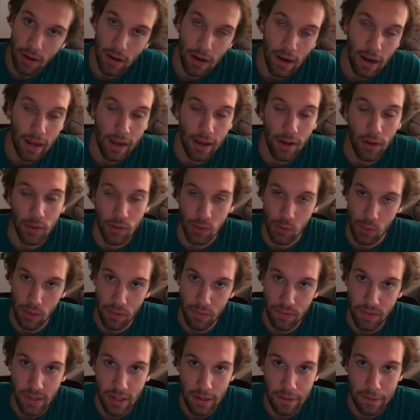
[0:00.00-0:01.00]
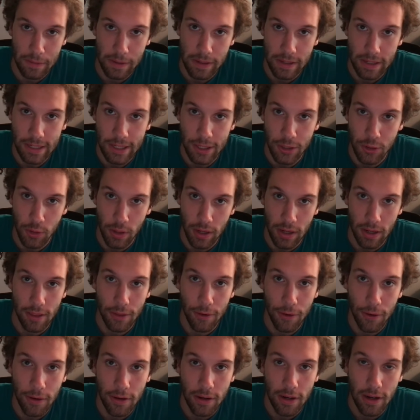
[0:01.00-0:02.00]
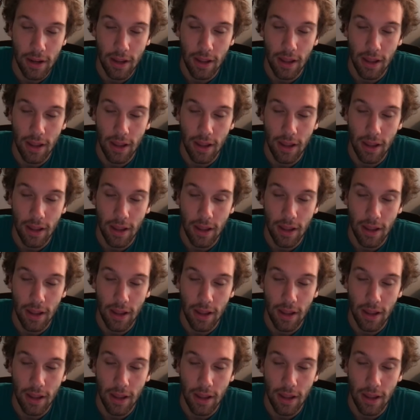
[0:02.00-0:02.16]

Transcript: and I also have Stefon Diggs ranked 3rd.